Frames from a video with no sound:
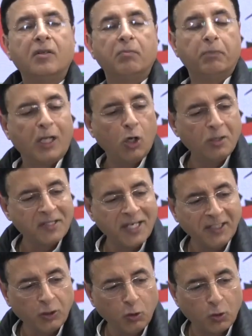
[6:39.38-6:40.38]

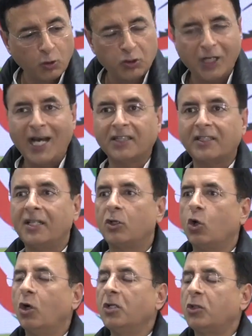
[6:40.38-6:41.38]
belonging to Gujarat and
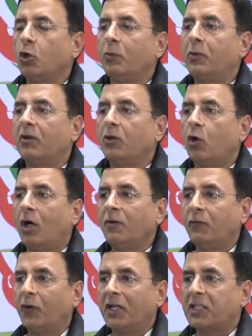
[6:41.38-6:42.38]
known, to,
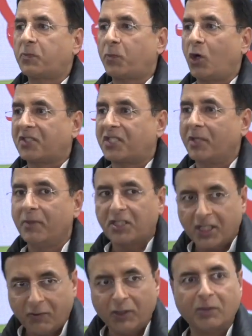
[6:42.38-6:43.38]
known for its
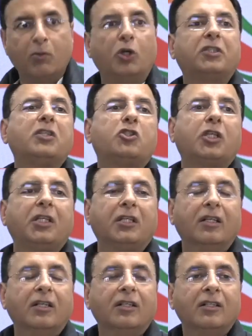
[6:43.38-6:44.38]
proximity with Modi ji